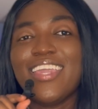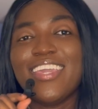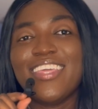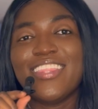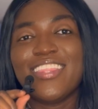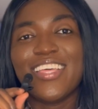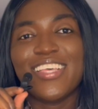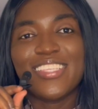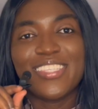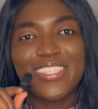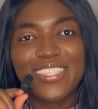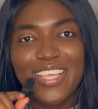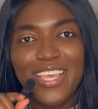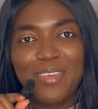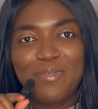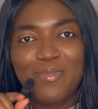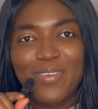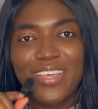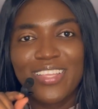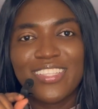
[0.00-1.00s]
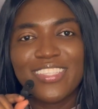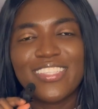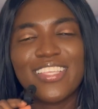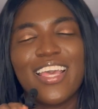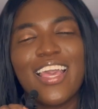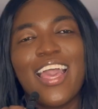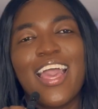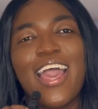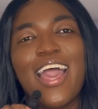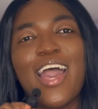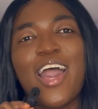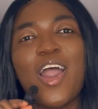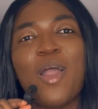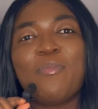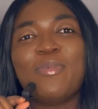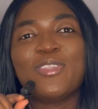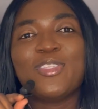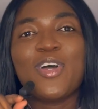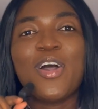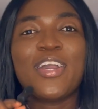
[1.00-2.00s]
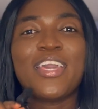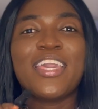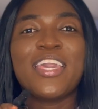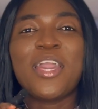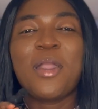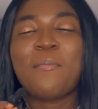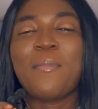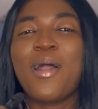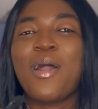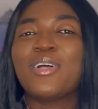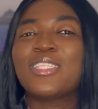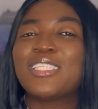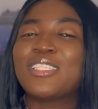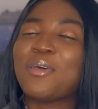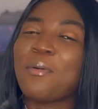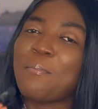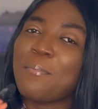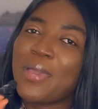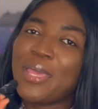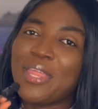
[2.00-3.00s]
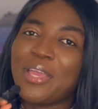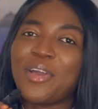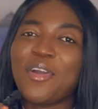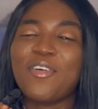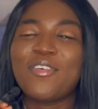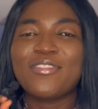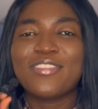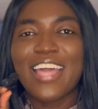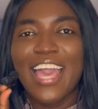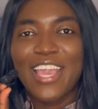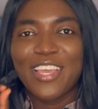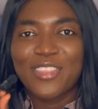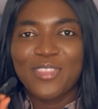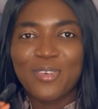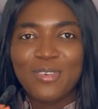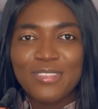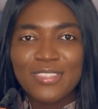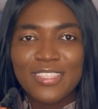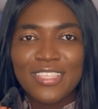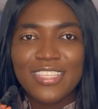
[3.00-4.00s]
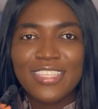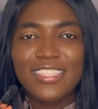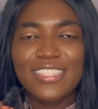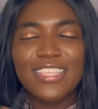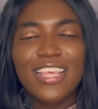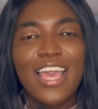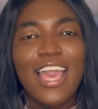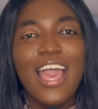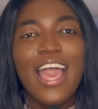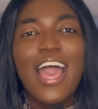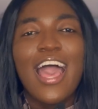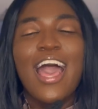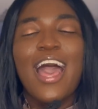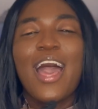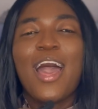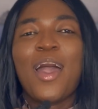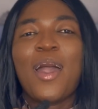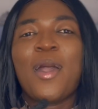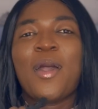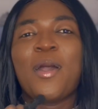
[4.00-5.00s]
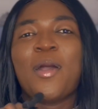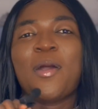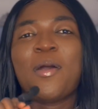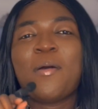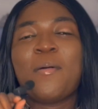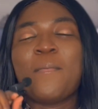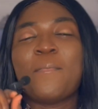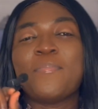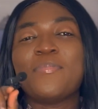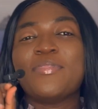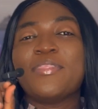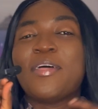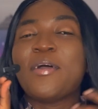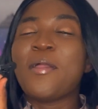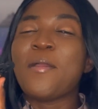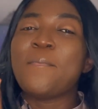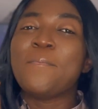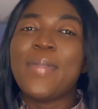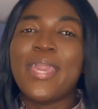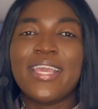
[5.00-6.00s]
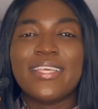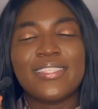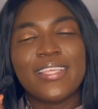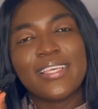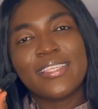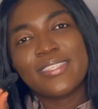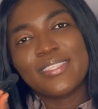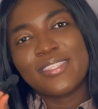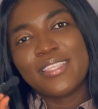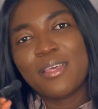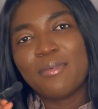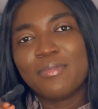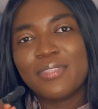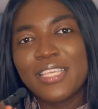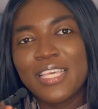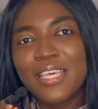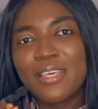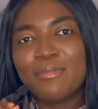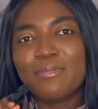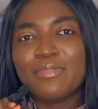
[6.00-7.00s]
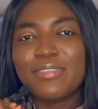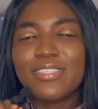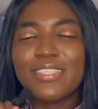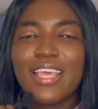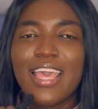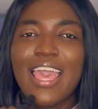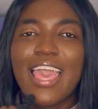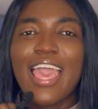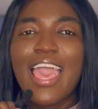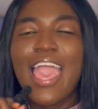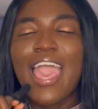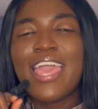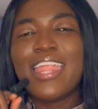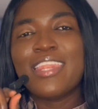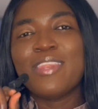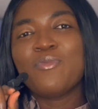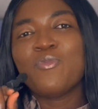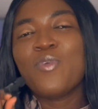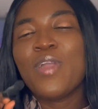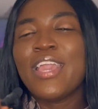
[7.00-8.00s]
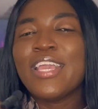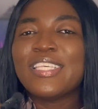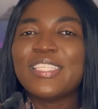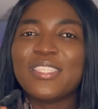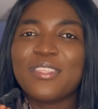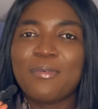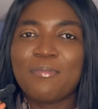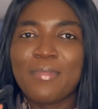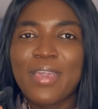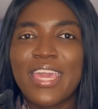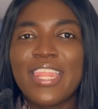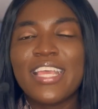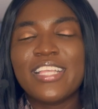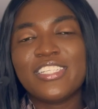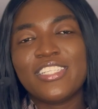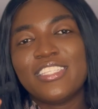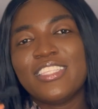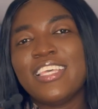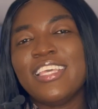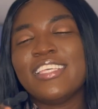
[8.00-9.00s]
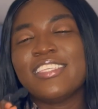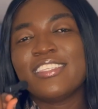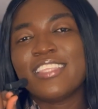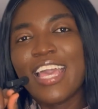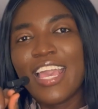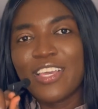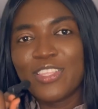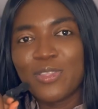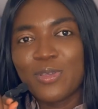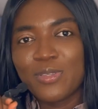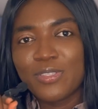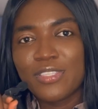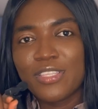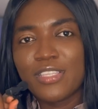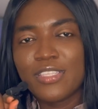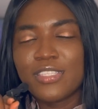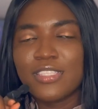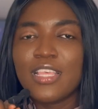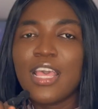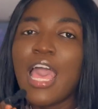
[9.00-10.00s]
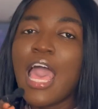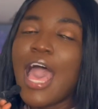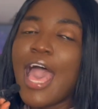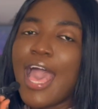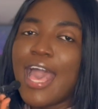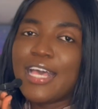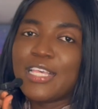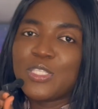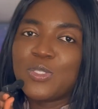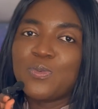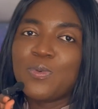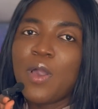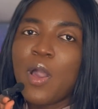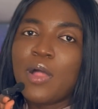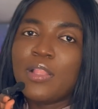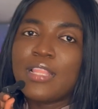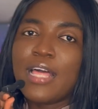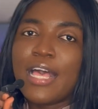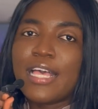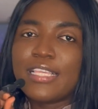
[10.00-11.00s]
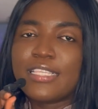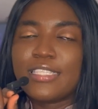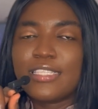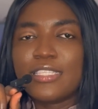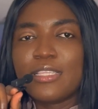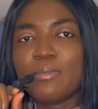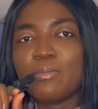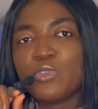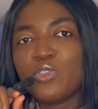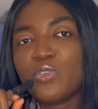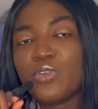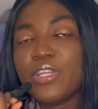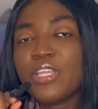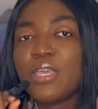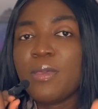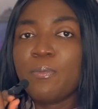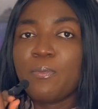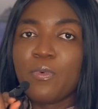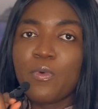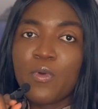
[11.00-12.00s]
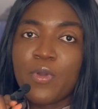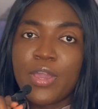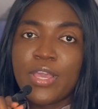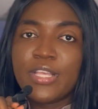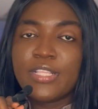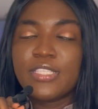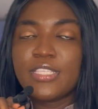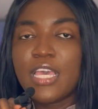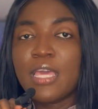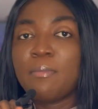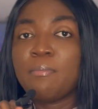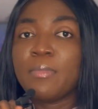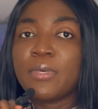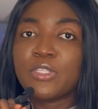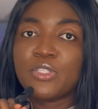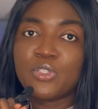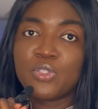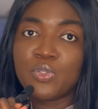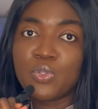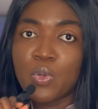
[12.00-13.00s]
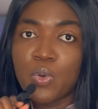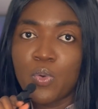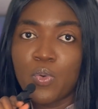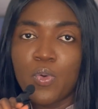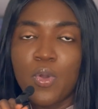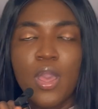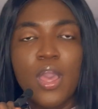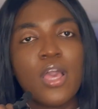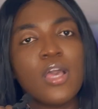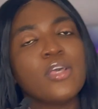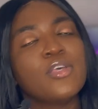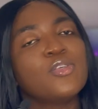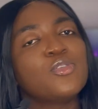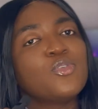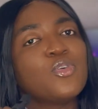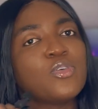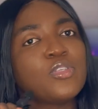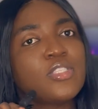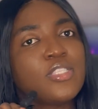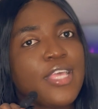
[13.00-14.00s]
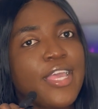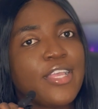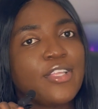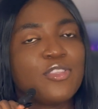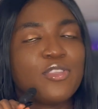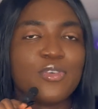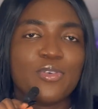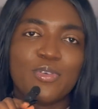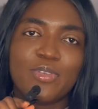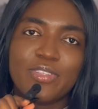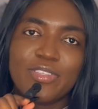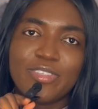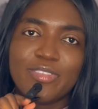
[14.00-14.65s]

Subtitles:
In this segment, I'll be talking about some medical diagnoses, their basic symptoms, and ways to manage these diagnoses, as well as some tricky points and must know. So stay tuned.